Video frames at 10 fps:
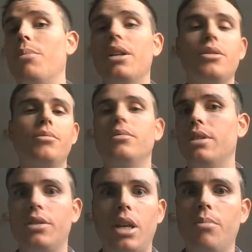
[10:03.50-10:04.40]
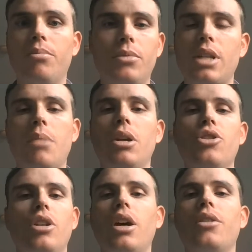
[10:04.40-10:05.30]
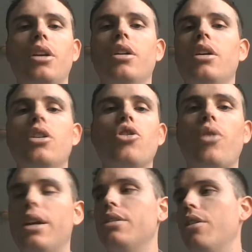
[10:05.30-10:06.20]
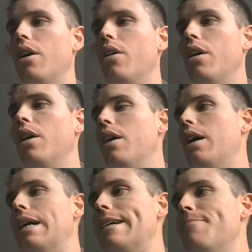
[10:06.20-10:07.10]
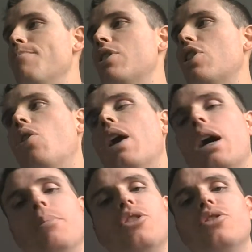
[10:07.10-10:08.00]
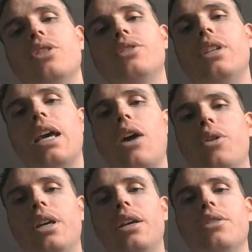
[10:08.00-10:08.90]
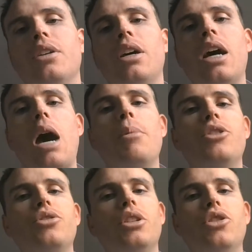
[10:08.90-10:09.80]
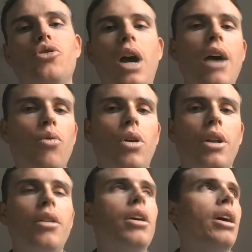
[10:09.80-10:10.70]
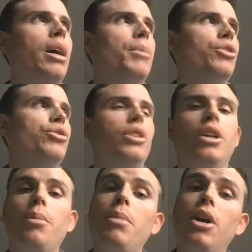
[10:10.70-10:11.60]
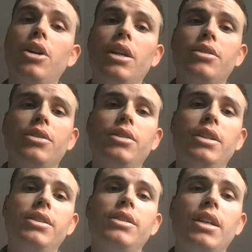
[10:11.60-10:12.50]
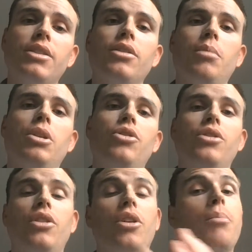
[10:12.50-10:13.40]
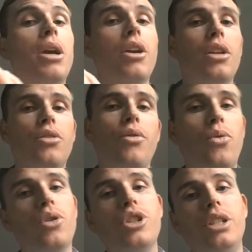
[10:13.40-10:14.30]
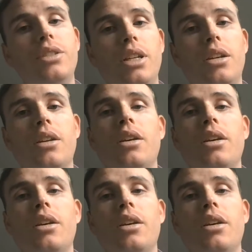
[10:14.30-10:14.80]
but it's the same engine. Nothing crazy there. So I'm interested to see how it is. I'm interested to drive one. I'm interested to compare it against the C6. I'm interested to compare it against the Ford GT.